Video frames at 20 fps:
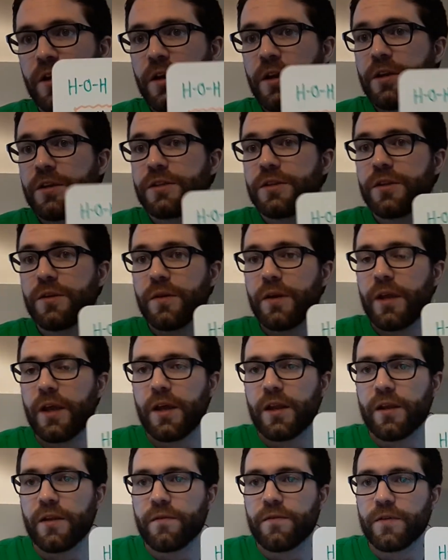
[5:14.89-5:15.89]
So
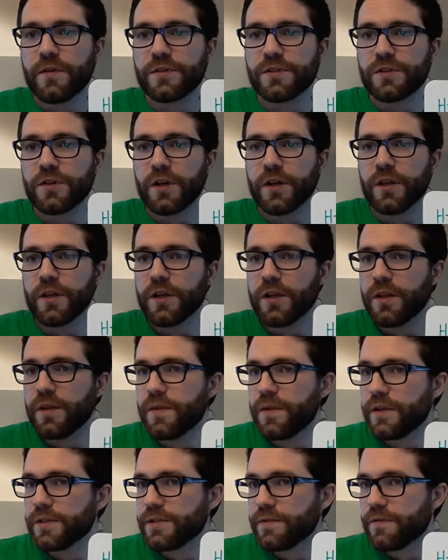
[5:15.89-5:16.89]
again, if you're struggling on
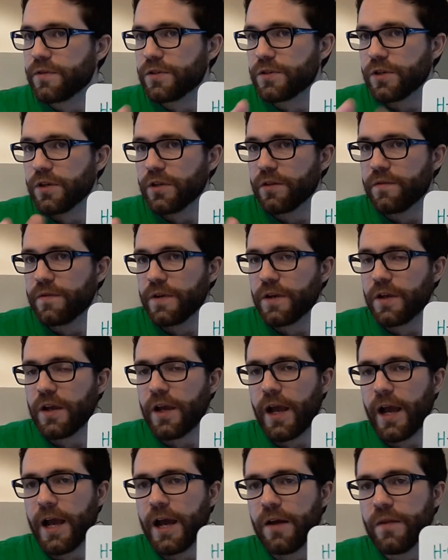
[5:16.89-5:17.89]
this, if you're struggling to figure
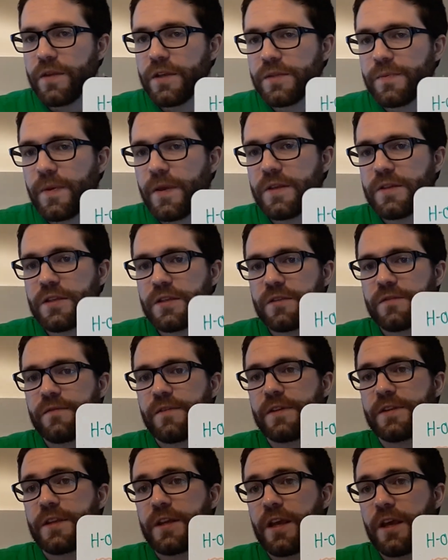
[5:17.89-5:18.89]
out how these pieces
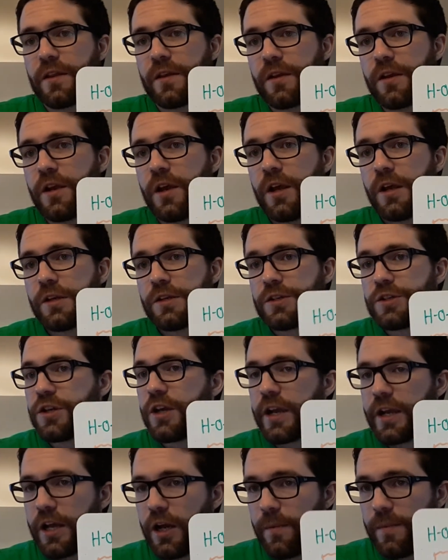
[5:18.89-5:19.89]
fit together,
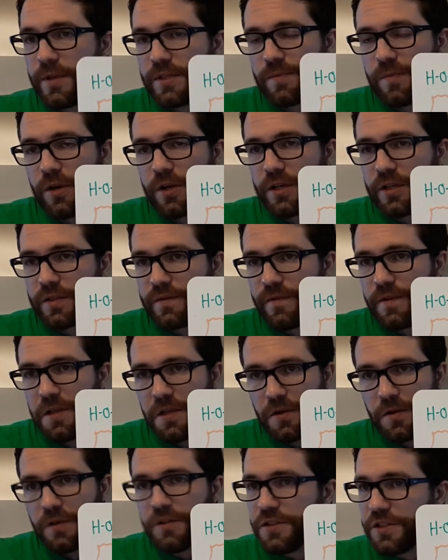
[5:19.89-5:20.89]
check out Miss Marnick's
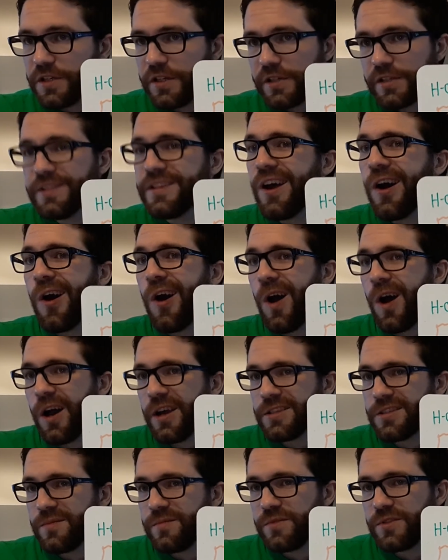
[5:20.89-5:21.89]
video. She does an
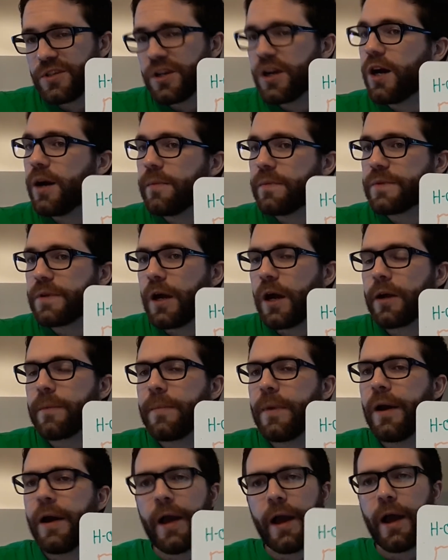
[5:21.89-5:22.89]
awesome job talking
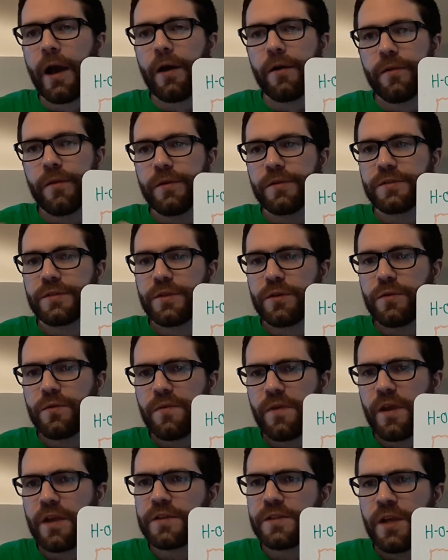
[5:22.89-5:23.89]
about how those two
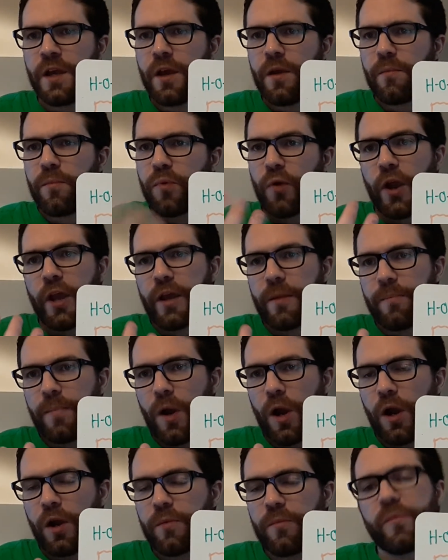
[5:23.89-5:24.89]
things break
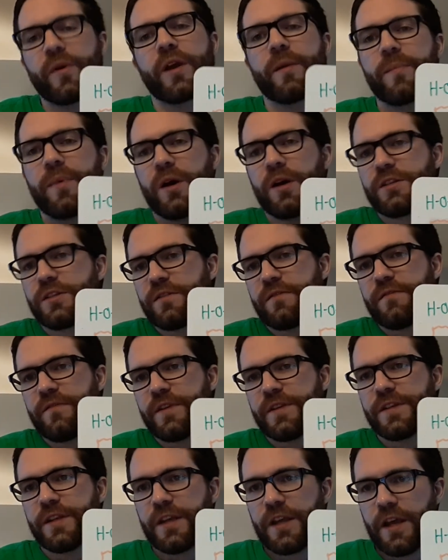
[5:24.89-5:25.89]
apart and break bonds and
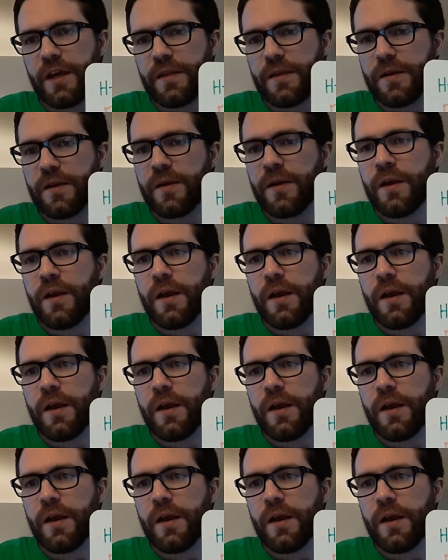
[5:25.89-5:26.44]
fit together.